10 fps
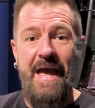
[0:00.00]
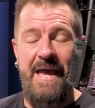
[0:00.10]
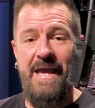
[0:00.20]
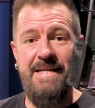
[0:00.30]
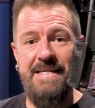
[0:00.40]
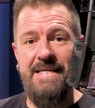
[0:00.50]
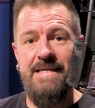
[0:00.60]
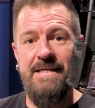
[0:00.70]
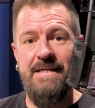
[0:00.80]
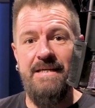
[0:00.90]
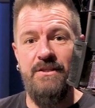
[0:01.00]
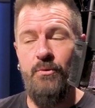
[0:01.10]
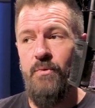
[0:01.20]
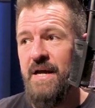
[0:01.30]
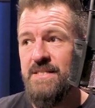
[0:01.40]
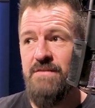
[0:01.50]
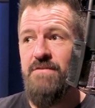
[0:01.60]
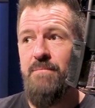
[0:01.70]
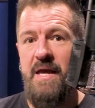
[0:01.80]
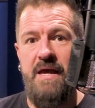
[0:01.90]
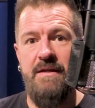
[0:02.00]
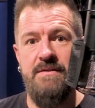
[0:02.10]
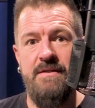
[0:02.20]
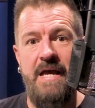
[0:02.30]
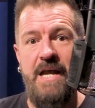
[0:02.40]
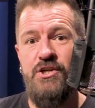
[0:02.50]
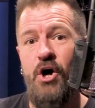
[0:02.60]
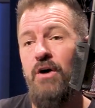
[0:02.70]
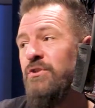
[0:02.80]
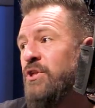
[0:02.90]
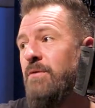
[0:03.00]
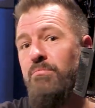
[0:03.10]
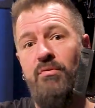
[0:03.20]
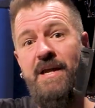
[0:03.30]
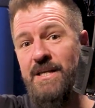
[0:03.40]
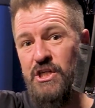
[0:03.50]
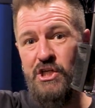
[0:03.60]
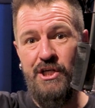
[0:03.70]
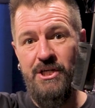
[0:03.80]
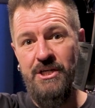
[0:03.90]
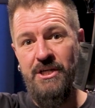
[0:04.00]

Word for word: Andy, the rest of the band had gone to the bridge.